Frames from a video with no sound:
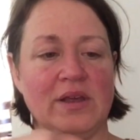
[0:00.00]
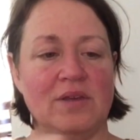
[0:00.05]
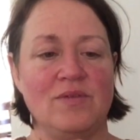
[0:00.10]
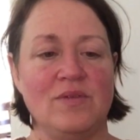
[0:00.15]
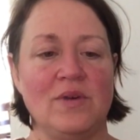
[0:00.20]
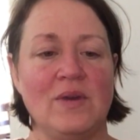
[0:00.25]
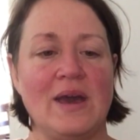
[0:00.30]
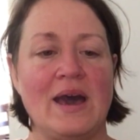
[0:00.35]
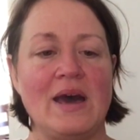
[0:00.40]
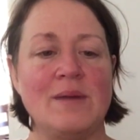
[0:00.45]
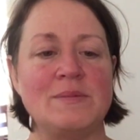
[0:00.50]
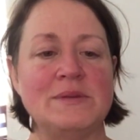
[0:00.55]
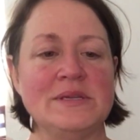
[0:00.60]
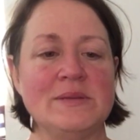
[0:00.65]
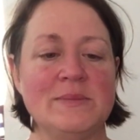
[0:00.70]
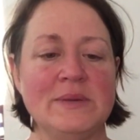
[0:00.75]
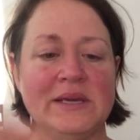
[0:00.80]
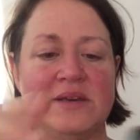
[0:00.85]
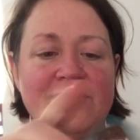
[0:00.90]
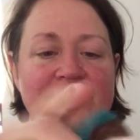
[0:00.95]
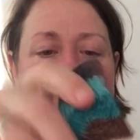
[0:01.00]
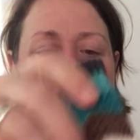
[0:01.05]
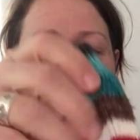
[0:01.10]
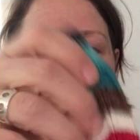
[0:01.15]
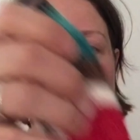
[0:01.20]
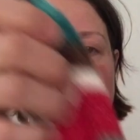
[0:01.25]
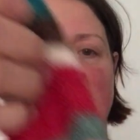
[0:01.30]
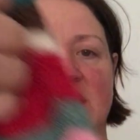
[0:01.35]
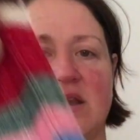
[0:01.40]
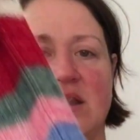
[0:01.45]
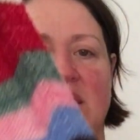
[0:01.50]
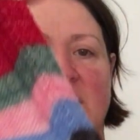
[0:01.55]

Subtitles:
If you happen to be a fan